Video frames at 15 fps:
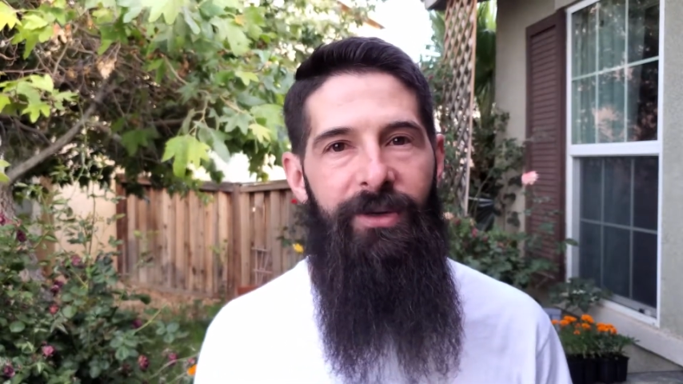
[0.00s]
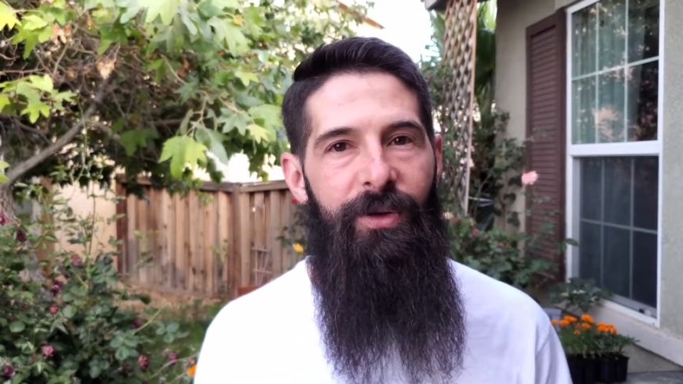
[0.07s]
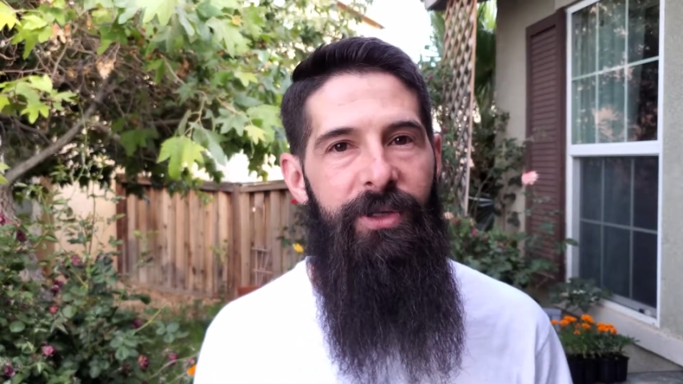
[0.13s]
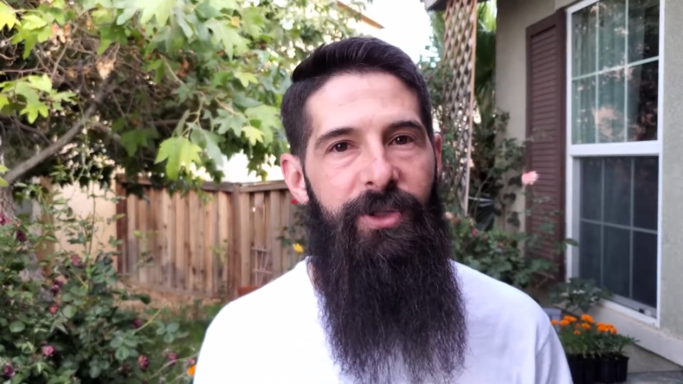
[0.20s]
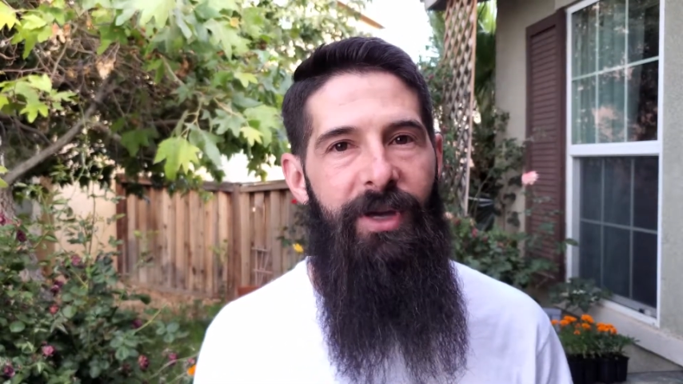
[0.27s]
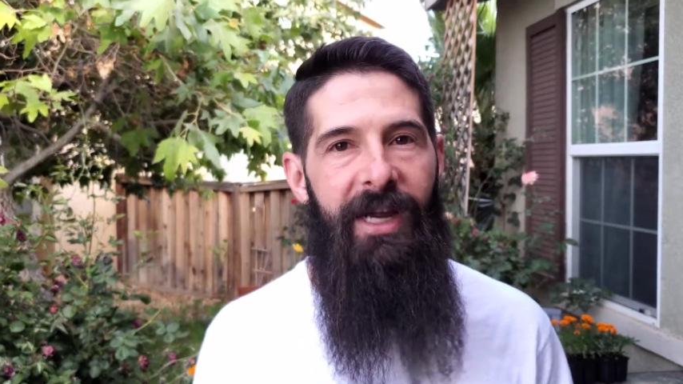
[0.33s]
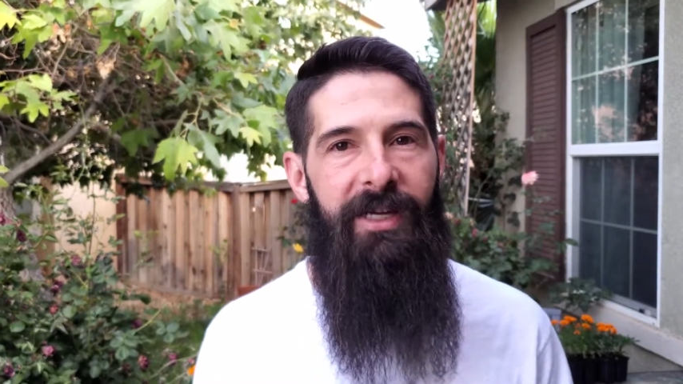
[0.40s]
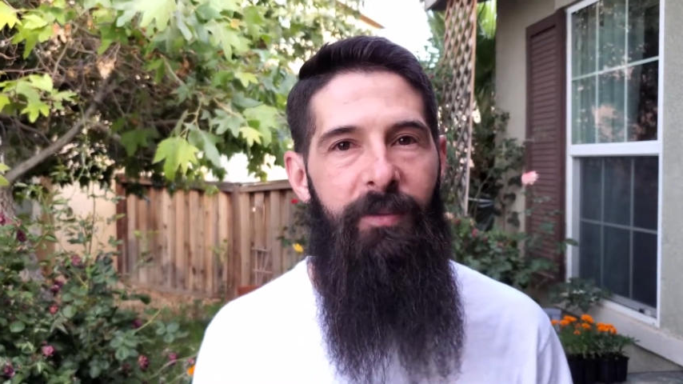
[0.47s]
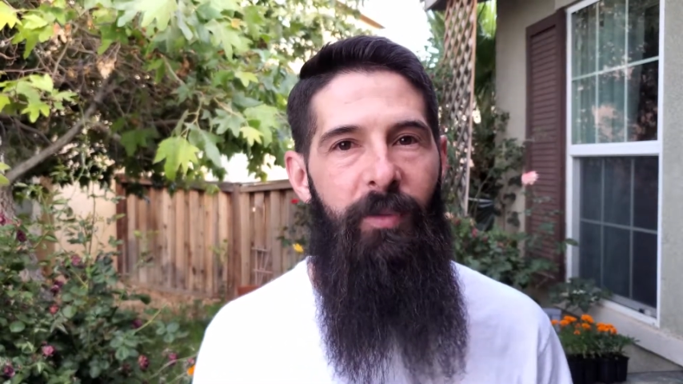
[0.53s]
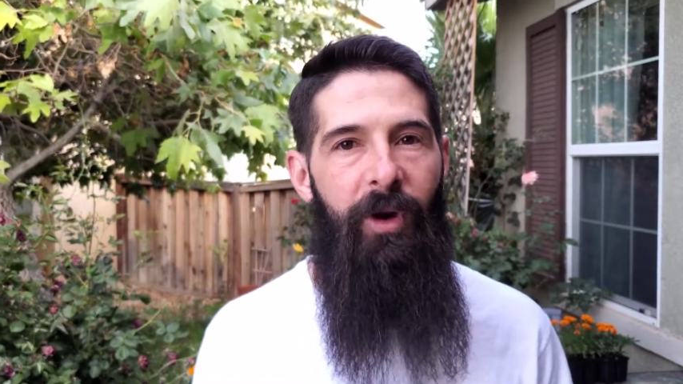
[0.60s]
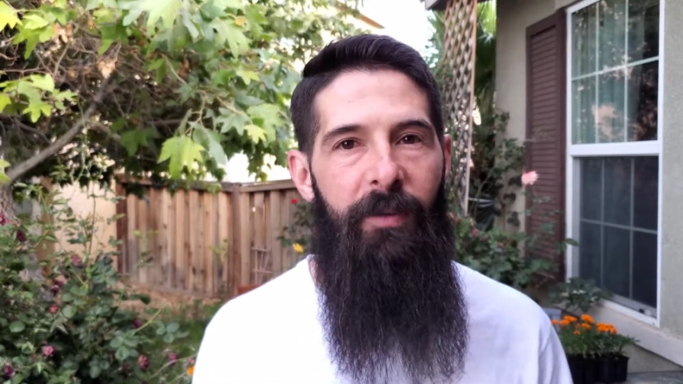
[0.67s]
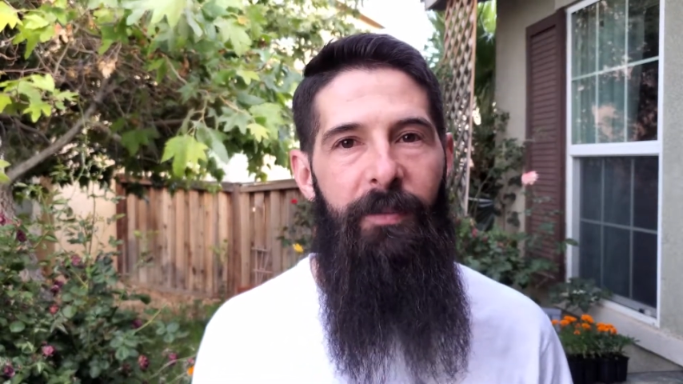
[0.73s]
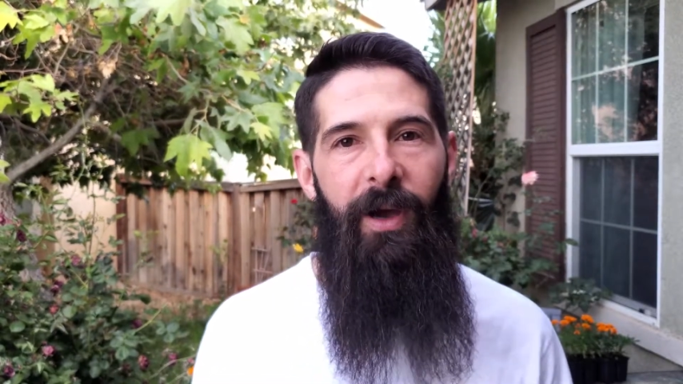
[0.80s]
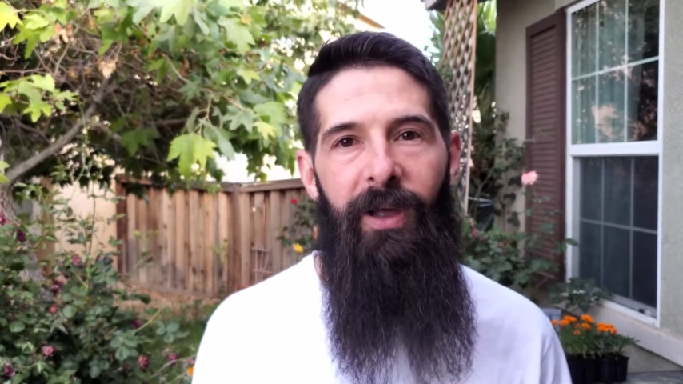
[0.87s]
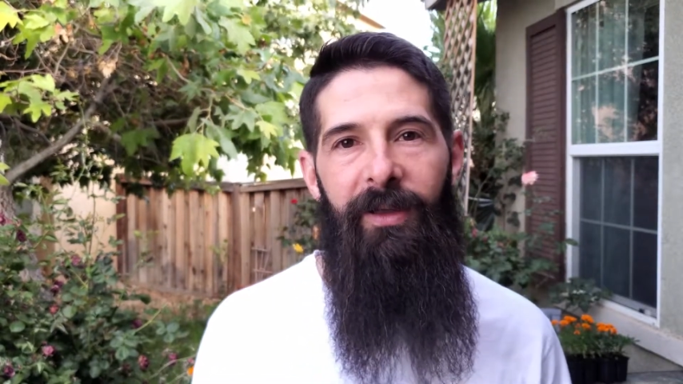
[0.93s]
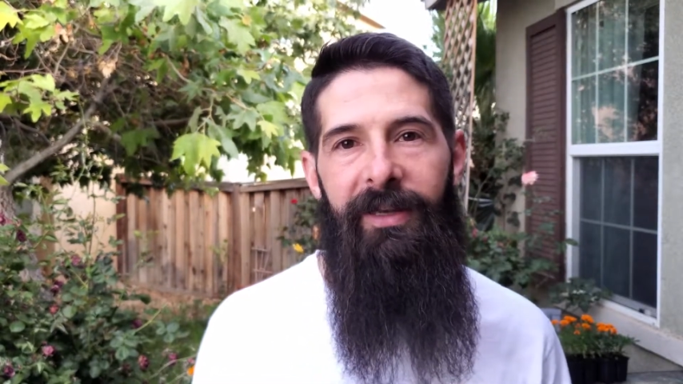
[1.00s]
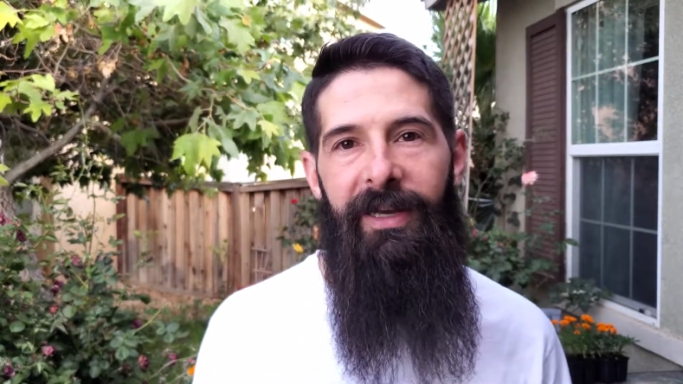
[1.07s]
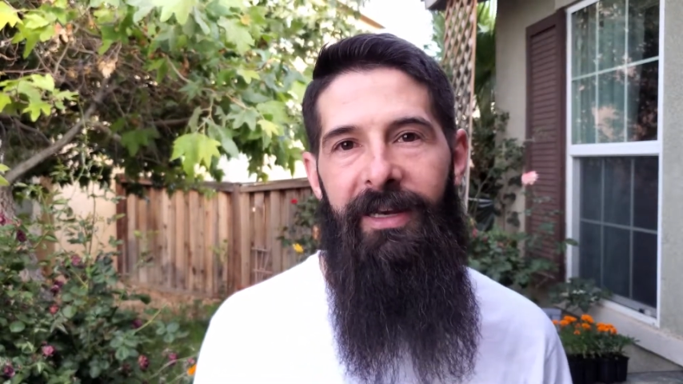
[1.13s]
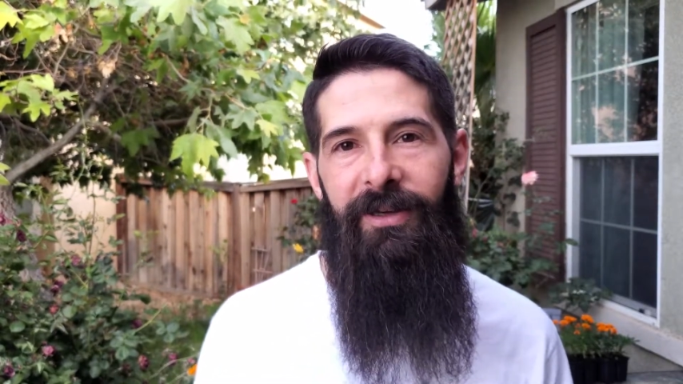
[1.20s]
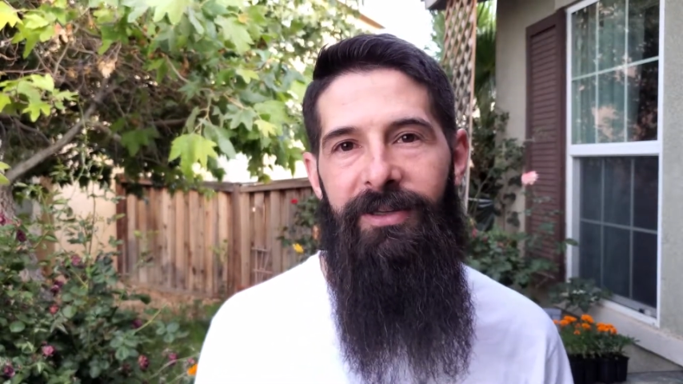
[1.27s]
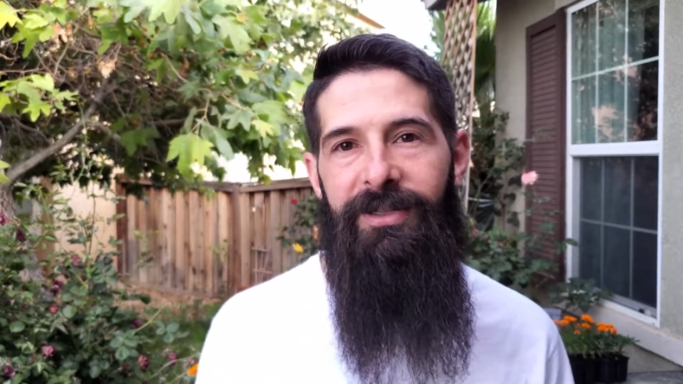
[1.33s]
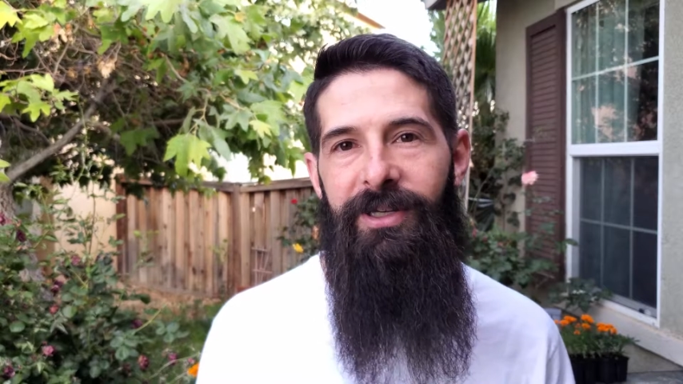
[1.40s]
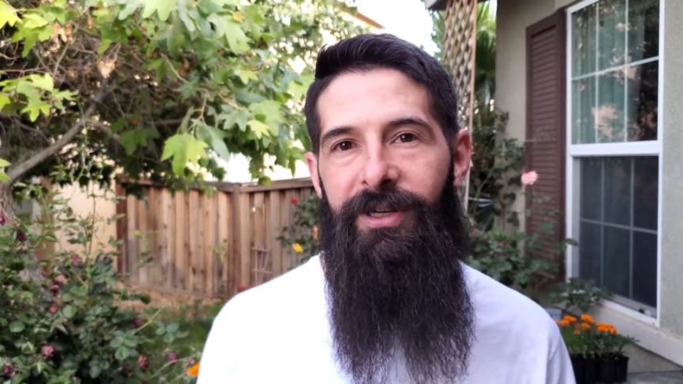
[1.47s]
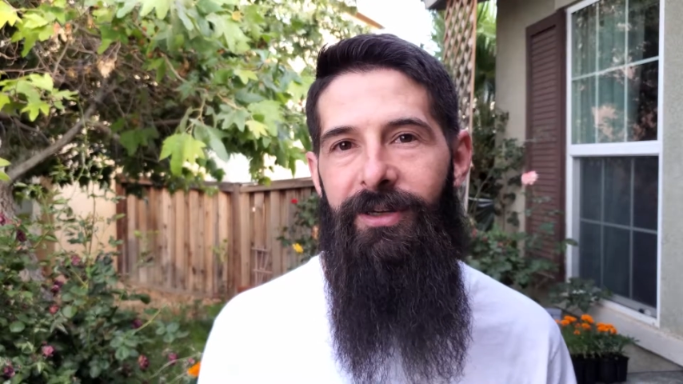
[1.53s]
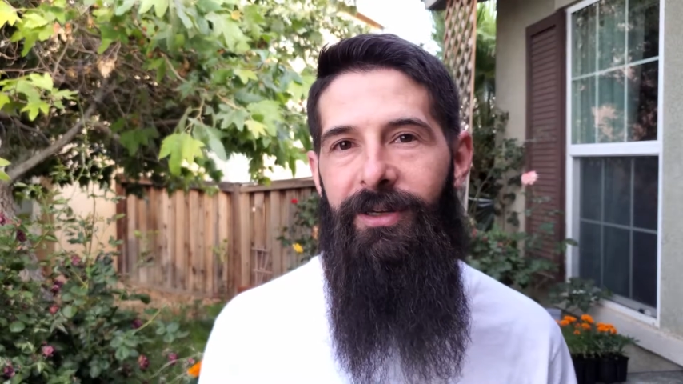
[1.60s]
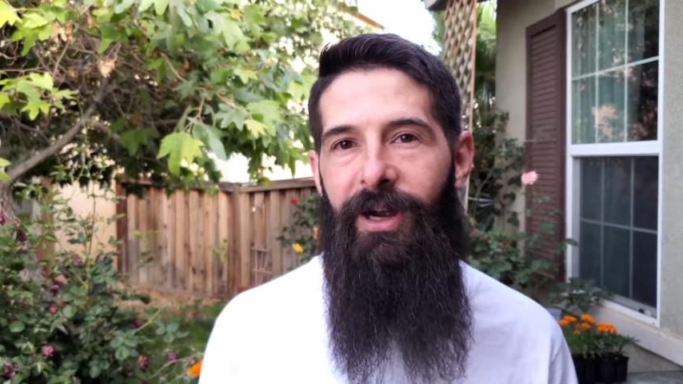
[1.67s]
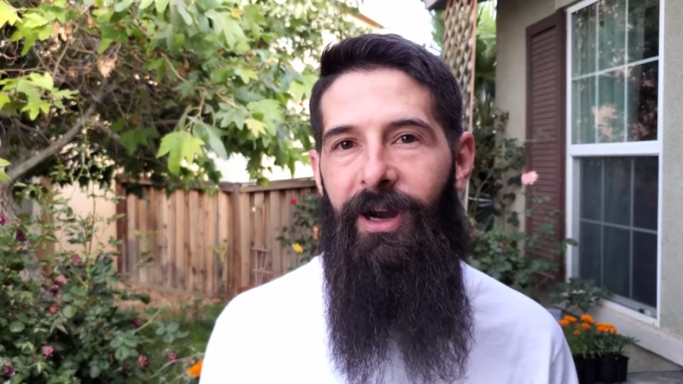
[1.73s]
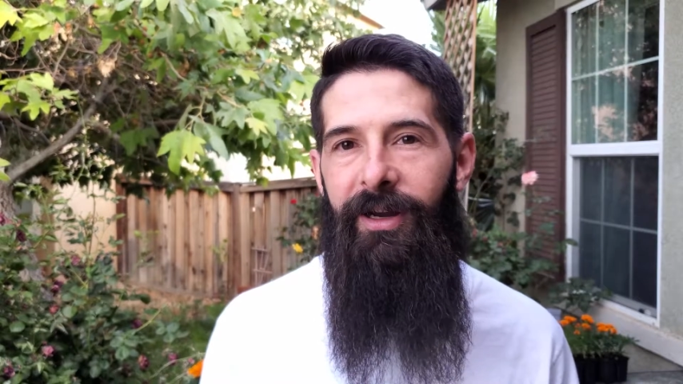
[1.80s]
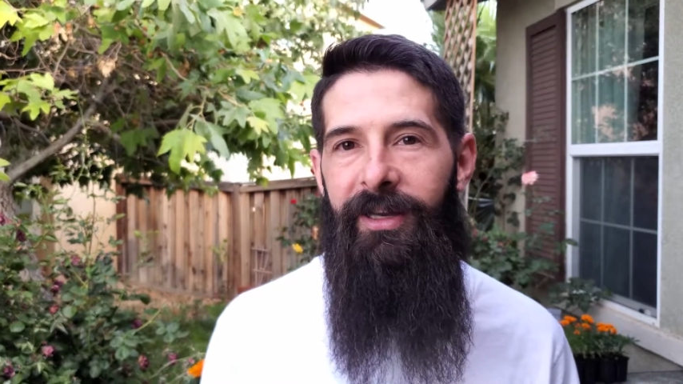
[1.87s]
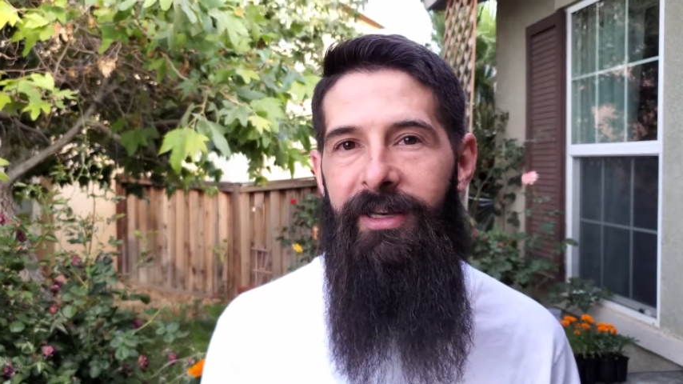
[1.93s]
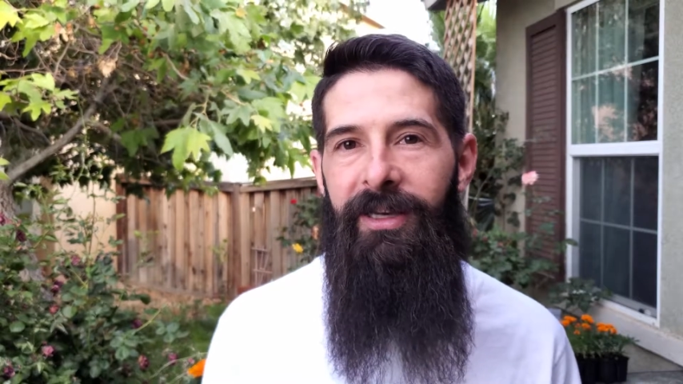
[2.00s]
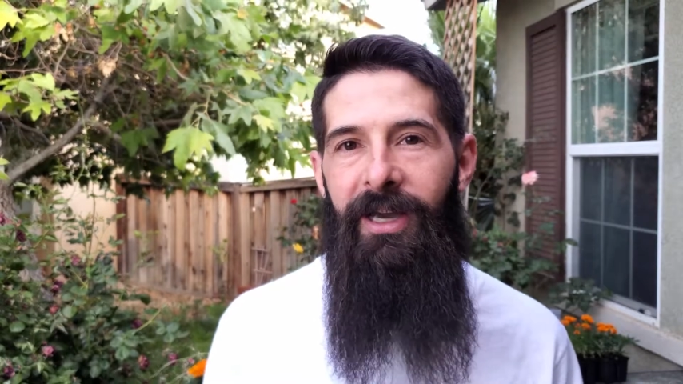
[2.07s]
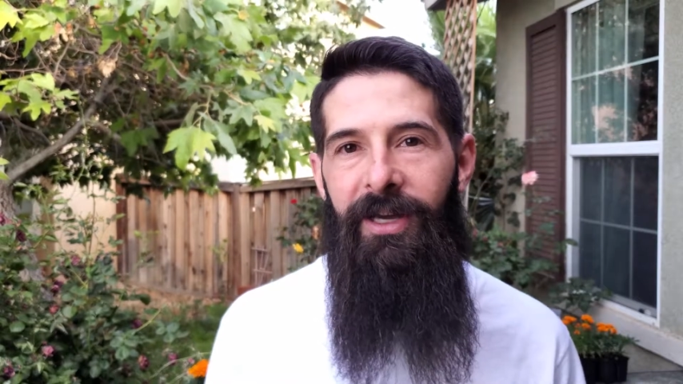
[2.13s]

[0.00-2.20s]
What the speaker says: to attract more pollinators to your garden,